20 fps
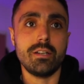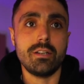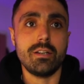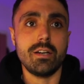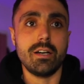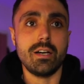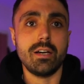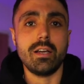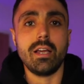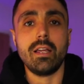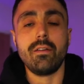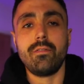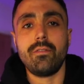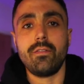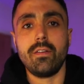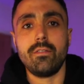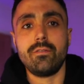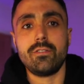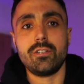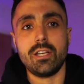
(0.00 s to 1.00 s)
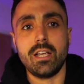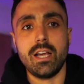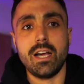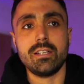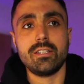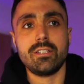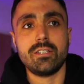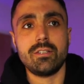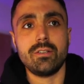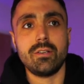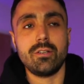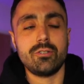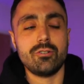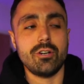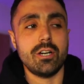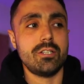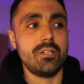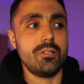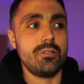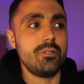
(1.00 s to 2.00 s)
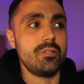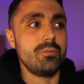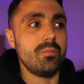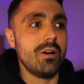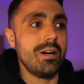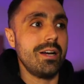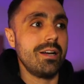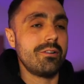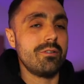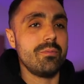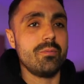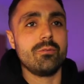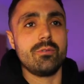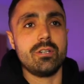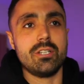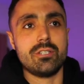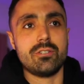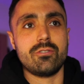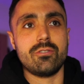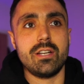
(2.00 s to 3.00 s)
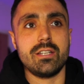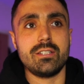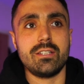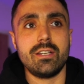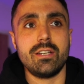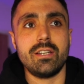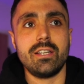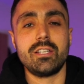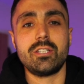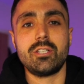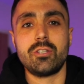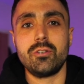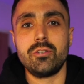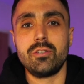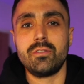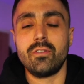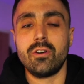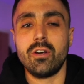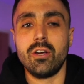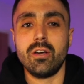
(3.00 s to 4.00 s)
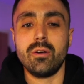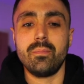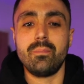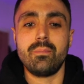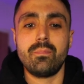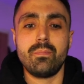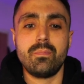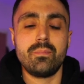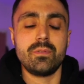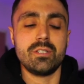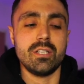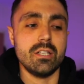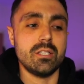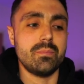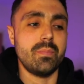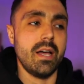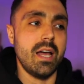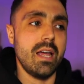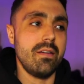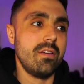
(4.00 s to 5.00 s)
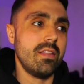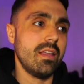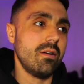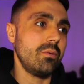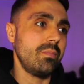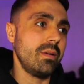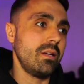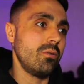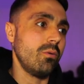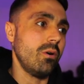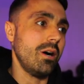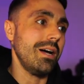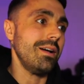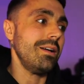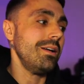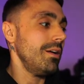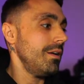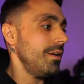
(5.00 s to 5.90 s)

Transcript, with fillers: And uh, if if she has tried to use my criminal history as an excuse for her son's behaviour, that would be quite